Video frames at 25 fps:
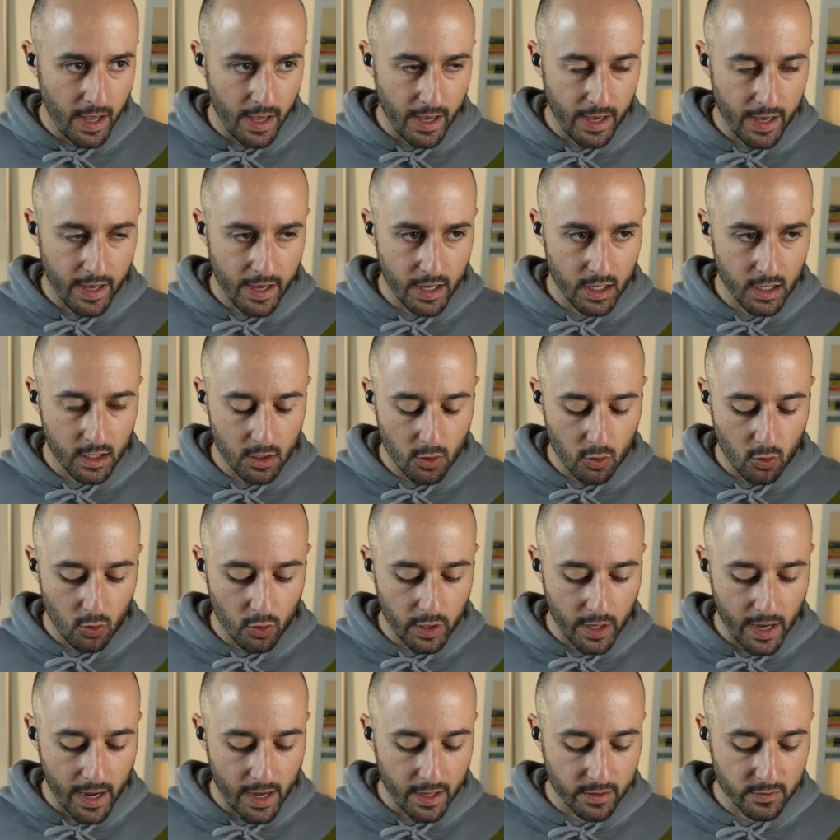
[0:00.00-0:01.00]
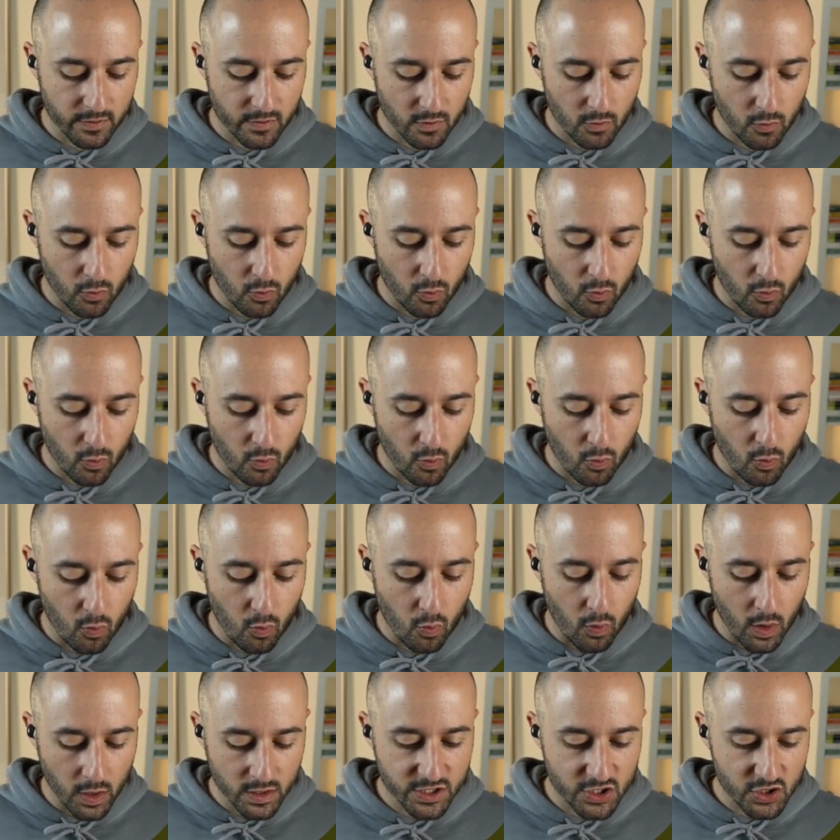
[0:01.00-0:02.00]
And
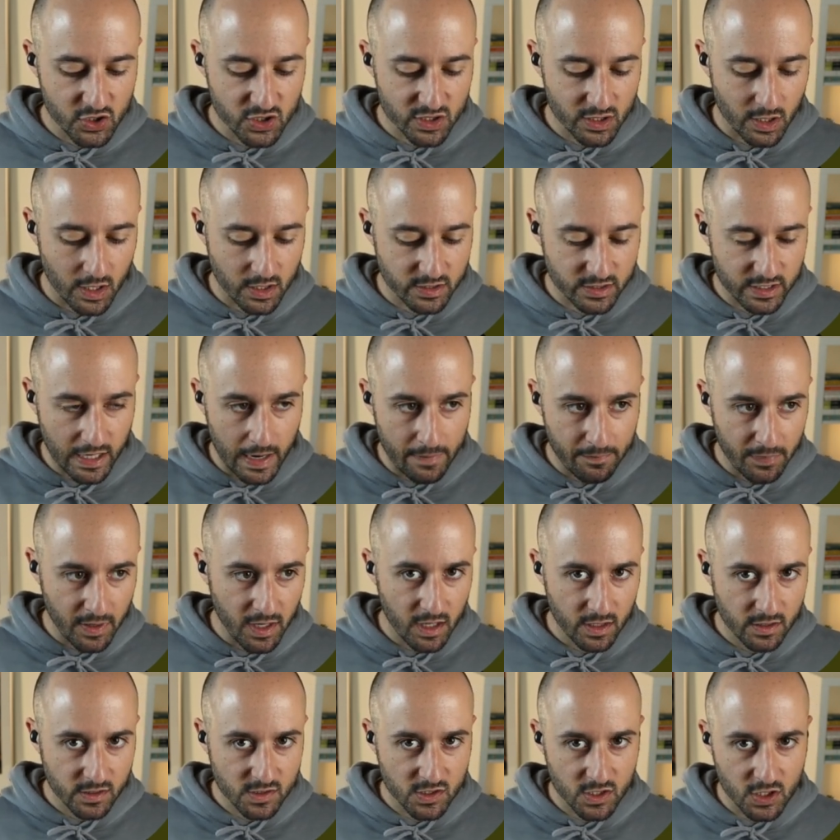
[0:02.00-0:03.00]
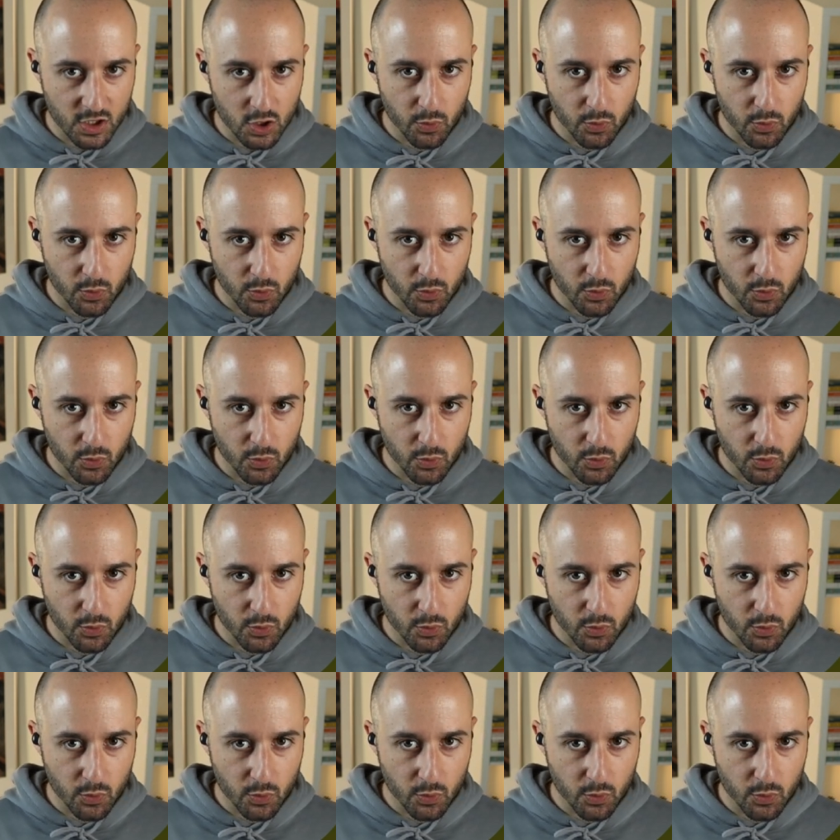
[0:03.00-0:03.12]
once you start typing it,